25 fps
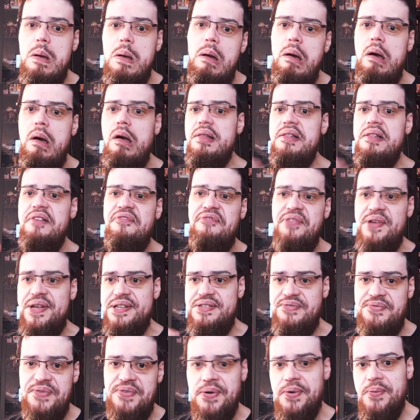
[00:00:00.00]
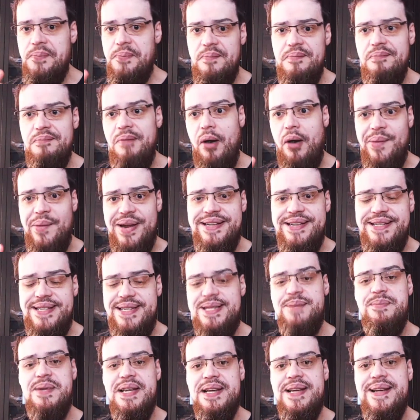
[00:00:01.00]
on the first few moments
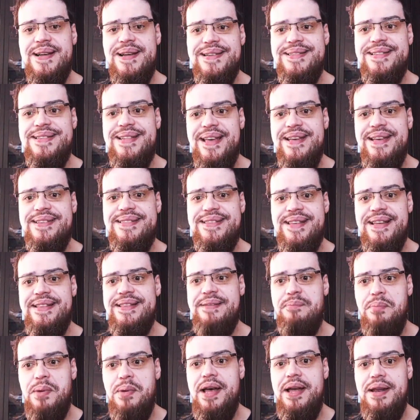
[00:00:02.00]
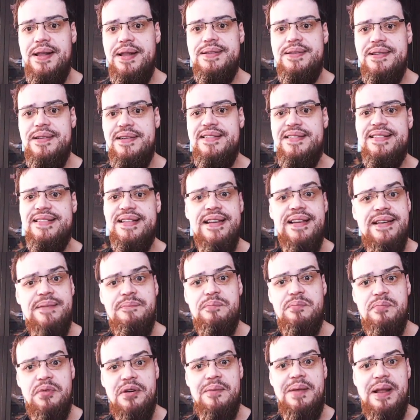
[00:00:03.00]
because they sent the pilot on the
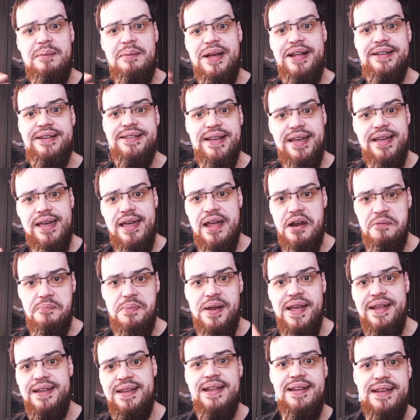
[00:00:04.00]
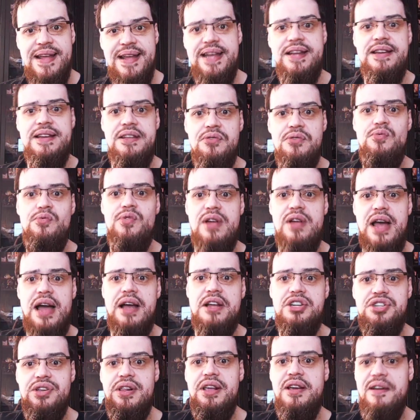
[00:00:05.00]
problematic airplane that they knew would
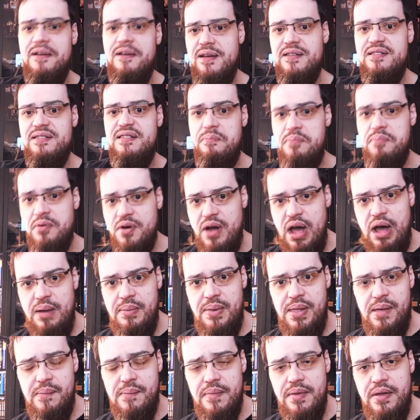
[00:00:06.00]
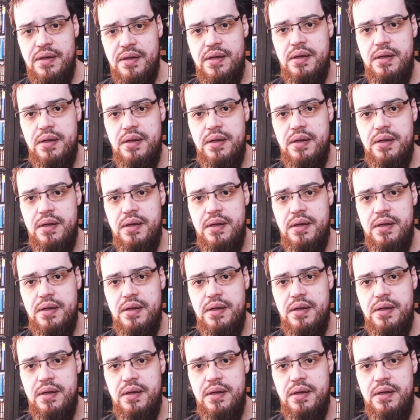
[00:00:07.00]
actually cause the problem.